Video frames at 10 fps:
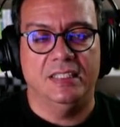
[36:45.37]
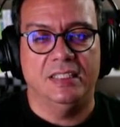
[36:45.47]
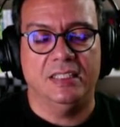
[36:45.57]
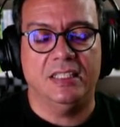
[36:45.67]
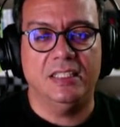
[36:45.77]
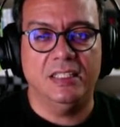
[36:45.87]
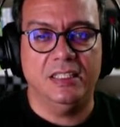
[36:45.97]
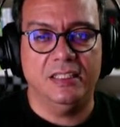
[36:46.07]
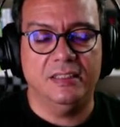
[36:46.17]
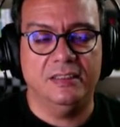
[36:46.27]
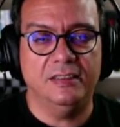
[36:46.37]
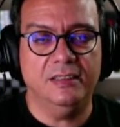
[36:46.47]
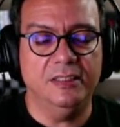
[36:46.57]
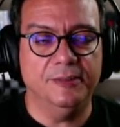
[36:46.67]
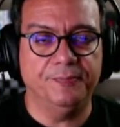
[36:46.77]
the
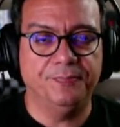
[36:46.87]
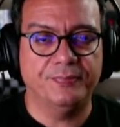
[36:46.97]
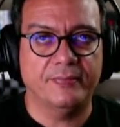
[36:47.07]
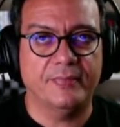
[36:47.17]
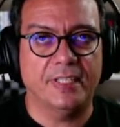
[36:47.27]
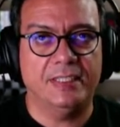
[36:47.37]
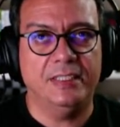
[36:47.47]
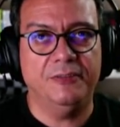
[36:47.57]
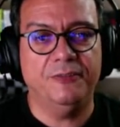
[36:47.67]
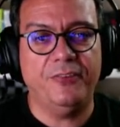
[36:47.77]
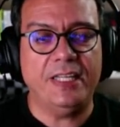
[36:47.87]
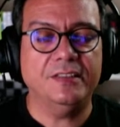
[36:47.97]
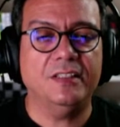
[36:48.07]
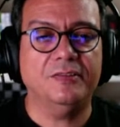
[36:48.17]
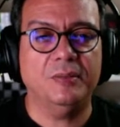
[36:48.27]
the
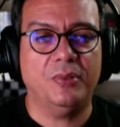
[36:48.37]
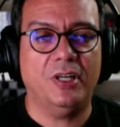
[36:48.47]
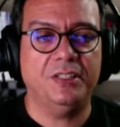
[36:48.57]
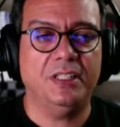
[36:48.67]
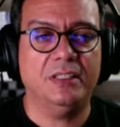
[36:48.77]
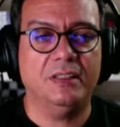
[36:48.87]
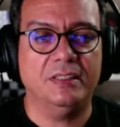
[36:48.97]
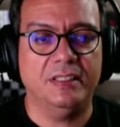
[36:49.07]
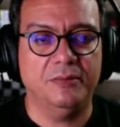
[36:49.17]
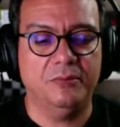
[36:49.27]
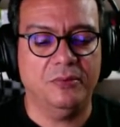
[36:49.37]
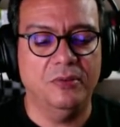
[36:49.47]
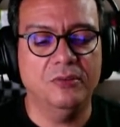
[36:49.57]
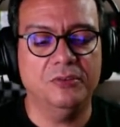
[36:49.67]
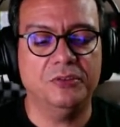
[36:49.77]
phase of the project. Let's say
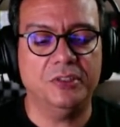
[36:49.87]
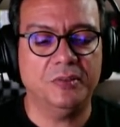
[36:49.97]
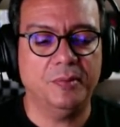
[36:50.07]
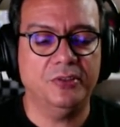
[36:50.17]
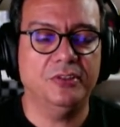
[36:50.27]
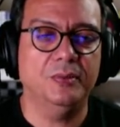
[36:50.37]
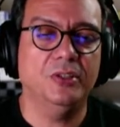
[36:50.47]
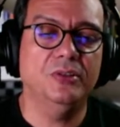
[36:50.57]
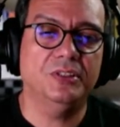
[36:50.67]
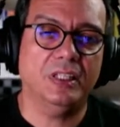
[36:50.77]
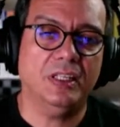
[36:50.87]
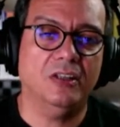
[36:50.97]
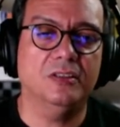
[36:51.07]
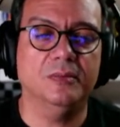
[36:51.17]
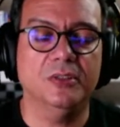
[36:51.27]
who's responsible, who's
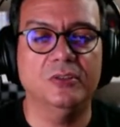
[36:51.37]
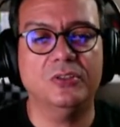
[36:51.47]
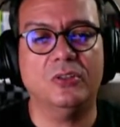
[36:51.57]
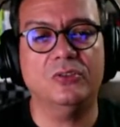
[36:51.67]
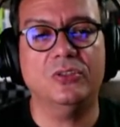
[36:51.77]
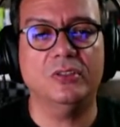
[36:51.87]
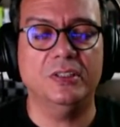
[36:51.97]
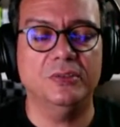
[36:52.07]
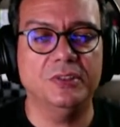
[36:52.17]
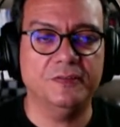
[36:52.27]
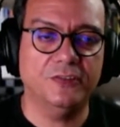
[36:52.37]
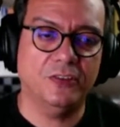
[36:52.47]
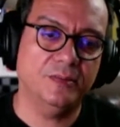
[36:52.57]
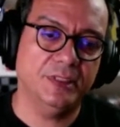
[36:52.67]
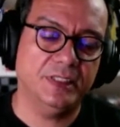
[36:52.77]
accountable, who's consulted, who's
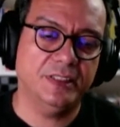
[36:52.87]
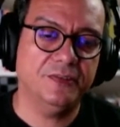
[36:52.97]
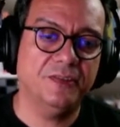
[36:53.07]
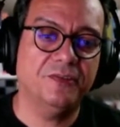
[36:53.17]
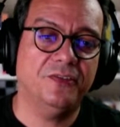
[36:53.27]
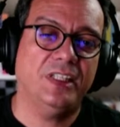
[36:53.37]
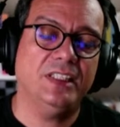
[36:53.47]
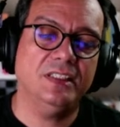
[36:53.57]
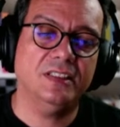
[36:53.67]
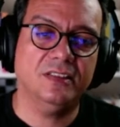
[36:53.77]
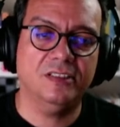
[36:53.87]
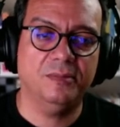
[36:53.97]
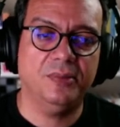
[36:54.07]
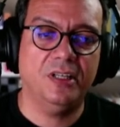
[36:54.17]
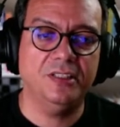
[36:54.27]
informed in different phases of the
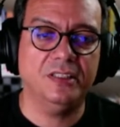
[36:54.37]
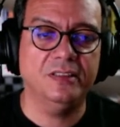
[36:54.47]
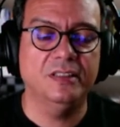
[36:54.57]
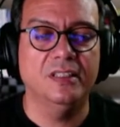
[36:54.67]
project,